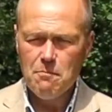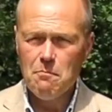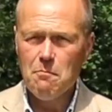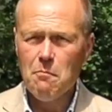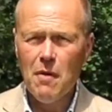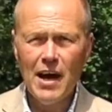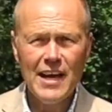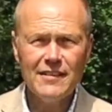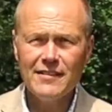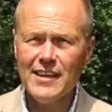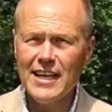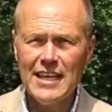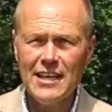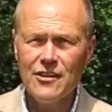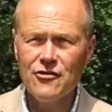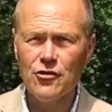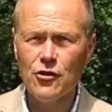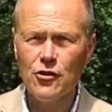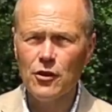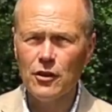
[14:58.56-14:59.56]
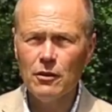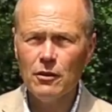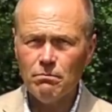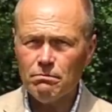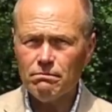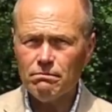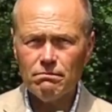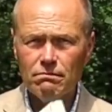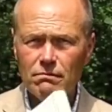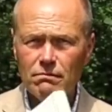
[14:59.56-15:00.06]
My daily journal
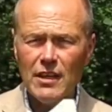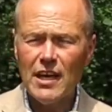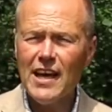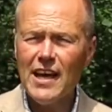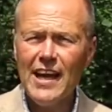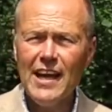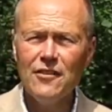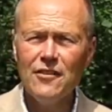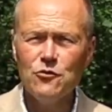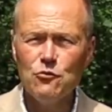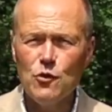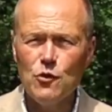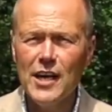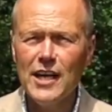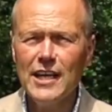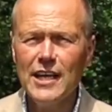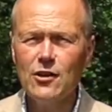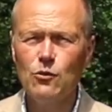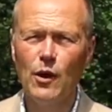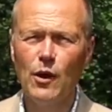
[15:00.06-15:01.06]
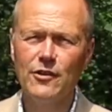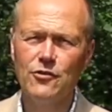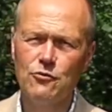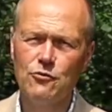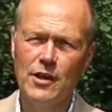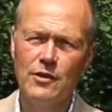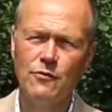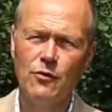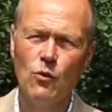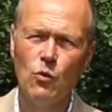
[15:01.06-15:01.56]
is really quite
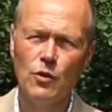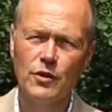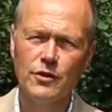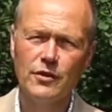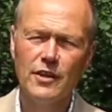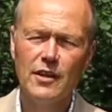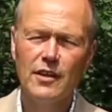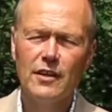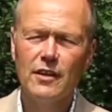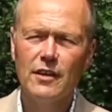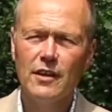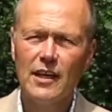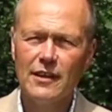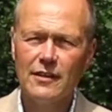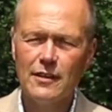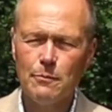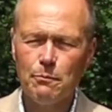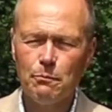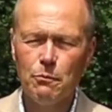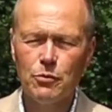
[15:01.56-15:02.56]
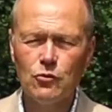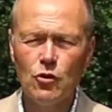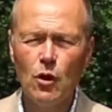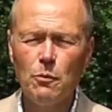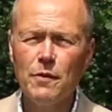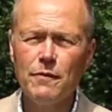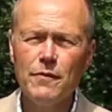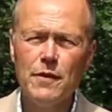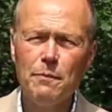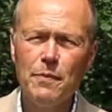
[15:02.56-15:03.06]
straightforward. At the
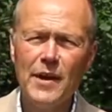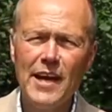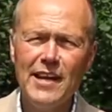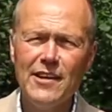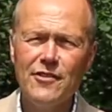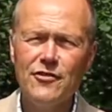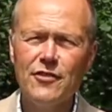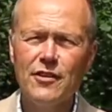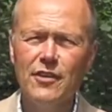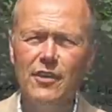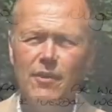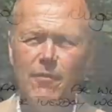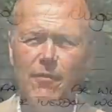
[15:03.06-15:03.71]
top of the page,